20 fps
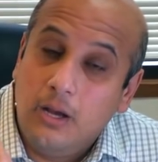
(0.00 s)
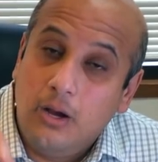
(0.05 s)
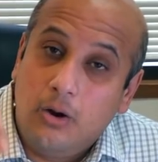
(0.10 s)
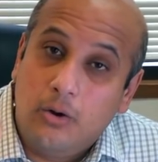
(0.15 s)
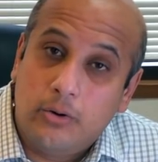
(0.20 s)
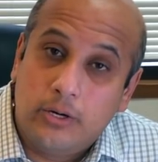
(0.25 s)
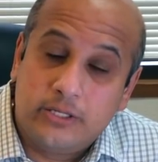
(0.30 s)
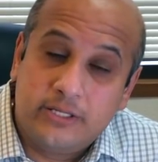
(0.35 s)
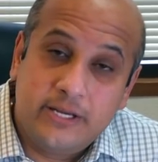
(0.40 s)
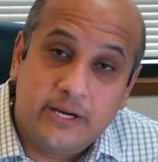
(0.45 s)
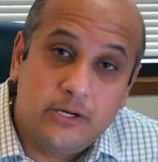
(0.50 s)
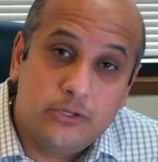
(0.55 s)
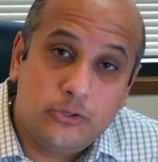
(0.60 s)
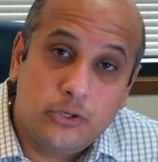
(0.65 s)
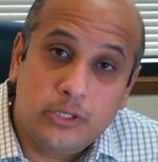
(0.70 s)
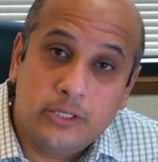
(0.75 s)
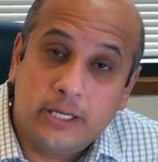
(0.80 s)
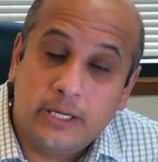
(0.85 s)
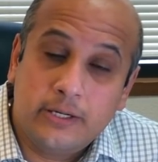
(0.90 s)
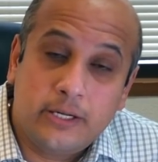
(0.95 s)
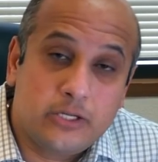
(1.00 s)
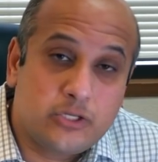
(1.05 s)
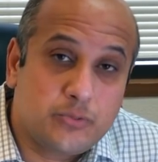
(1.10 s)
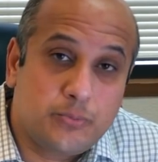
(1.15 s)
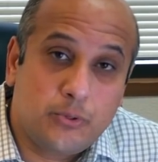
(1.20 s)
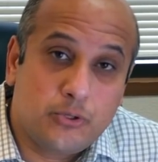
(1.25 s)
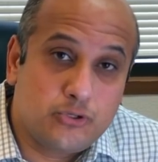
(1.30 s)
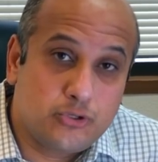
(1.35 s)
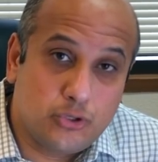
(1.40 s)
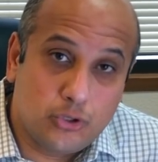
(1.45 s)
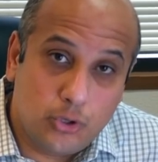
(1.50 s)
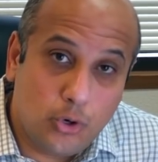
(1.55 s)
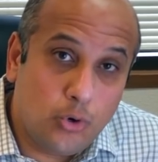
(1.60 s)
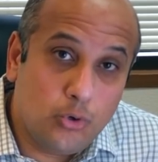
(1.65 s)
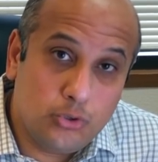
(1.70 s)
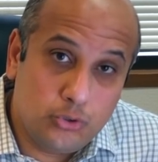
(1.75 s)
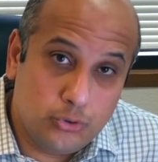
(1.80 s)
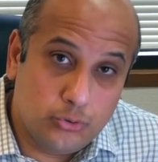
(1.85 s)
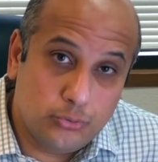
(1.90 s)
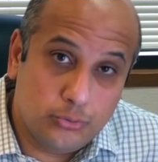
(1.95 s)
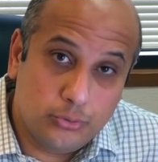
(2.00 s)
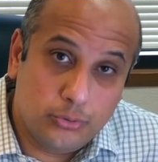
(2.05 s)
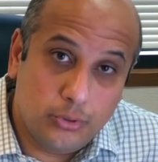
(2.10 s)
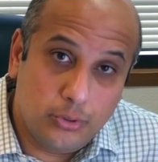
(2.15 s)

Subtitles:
or a territory they're not supposed to go to.